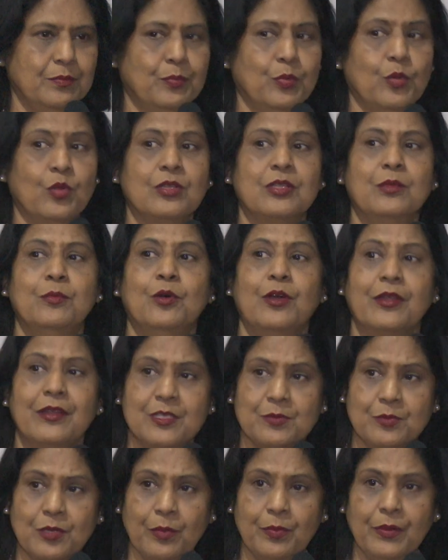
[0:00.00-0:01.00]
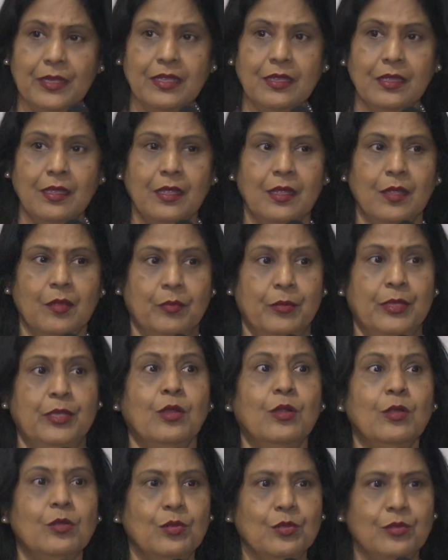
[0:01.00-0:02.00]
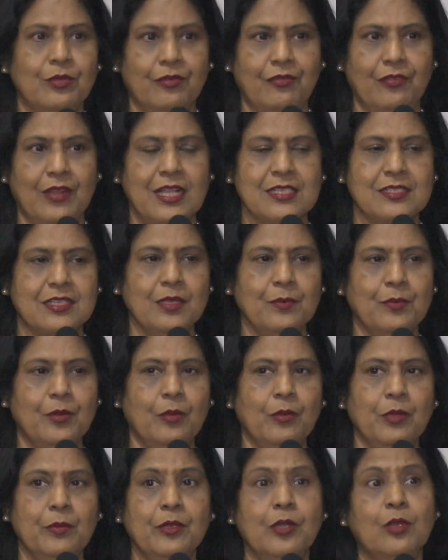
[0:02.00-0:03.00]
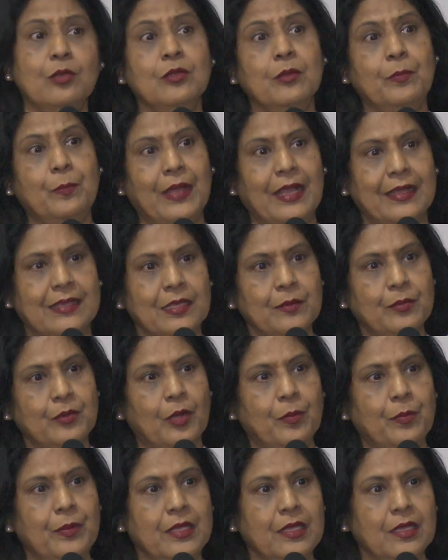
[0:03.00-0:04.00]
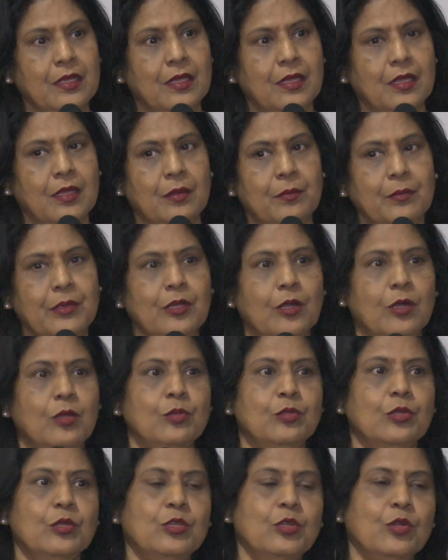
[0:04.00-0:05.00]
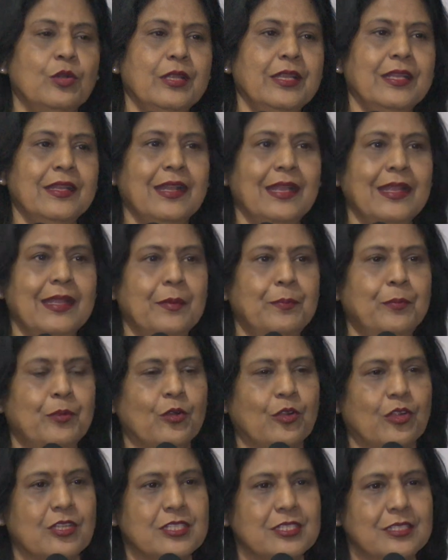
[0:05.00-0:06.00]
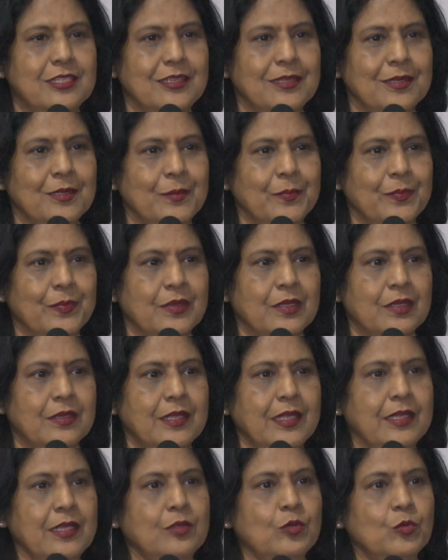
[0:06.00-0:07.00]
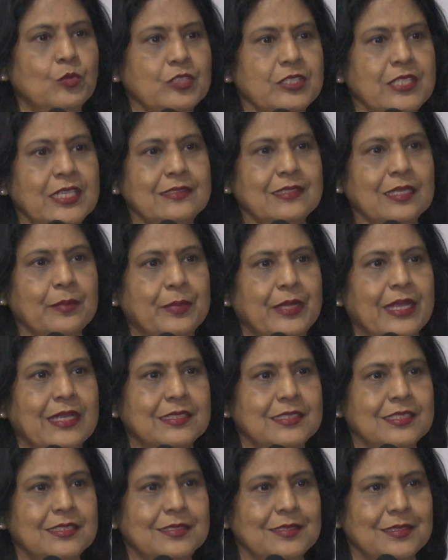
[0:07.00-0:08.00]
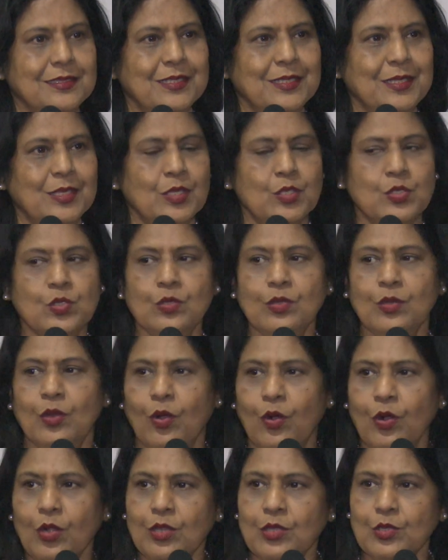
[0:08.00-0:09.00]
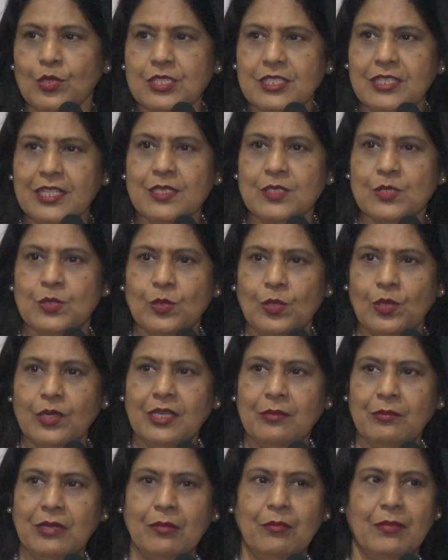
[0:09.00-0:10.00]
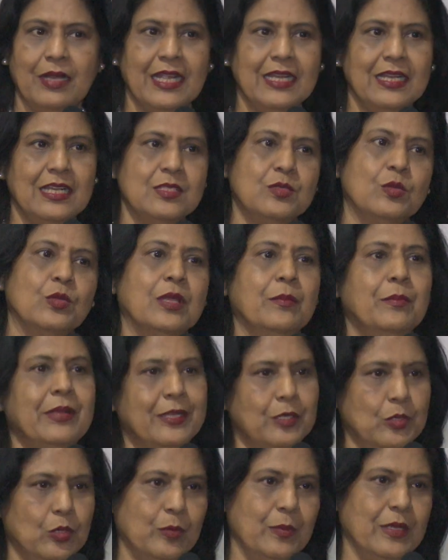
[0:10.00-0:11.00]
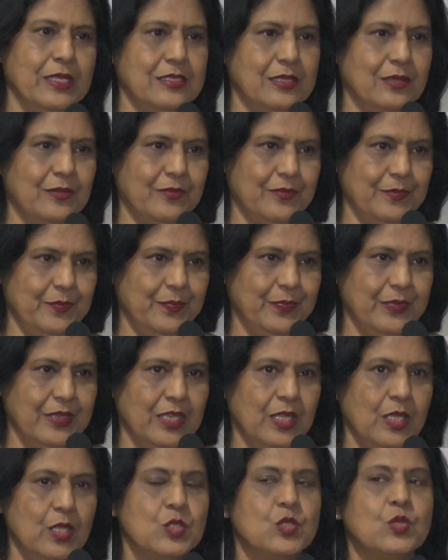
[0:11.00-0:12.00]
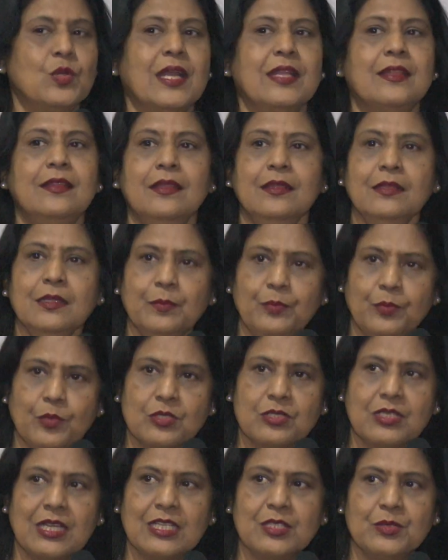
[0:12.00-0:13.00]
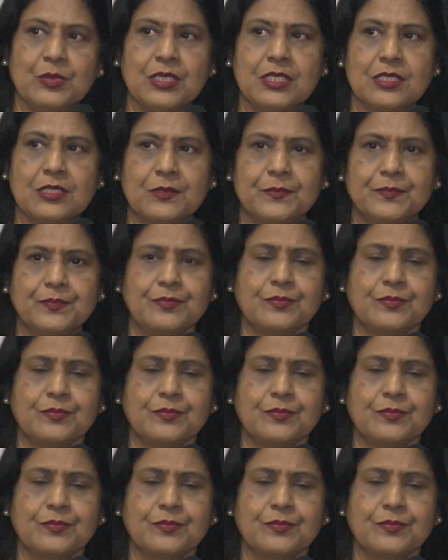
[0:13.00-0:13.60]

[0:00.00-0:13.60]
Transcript: pour the borders properly, may not do the flasking properly, may not do the packing properly, may not do the curing and I get porosity. Then he removes the denture, he breaks it. So all those things go on in my mind and say, okay, better do it myself. So I think the postgraduates